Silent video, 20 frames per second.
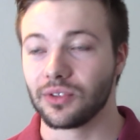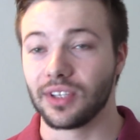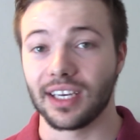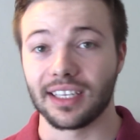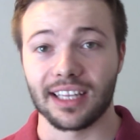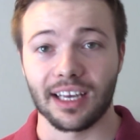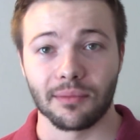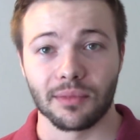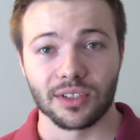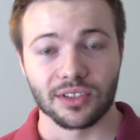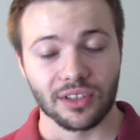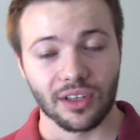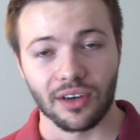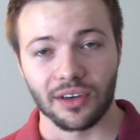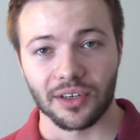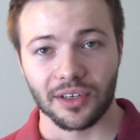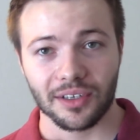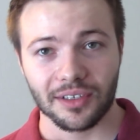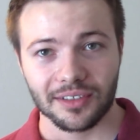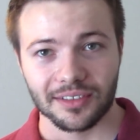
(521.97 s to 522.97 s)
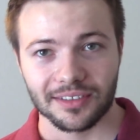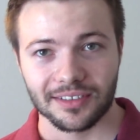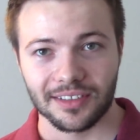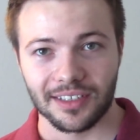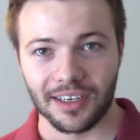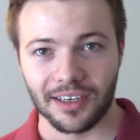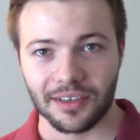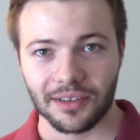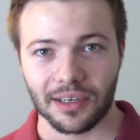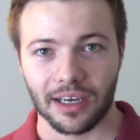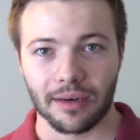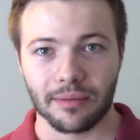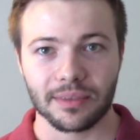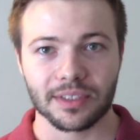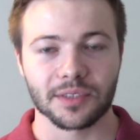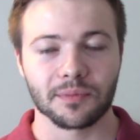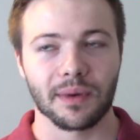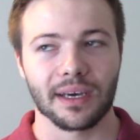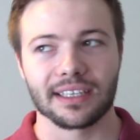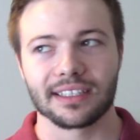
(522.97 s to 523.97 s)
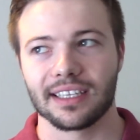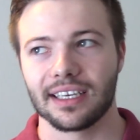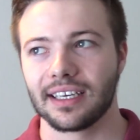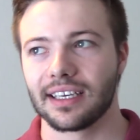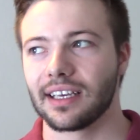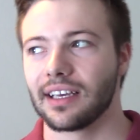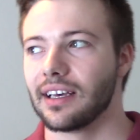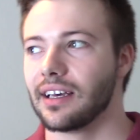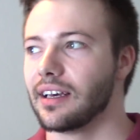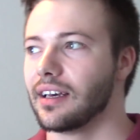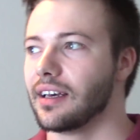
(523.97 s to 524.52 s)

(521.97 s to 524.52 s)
take that much longer. You know, I'm expecting,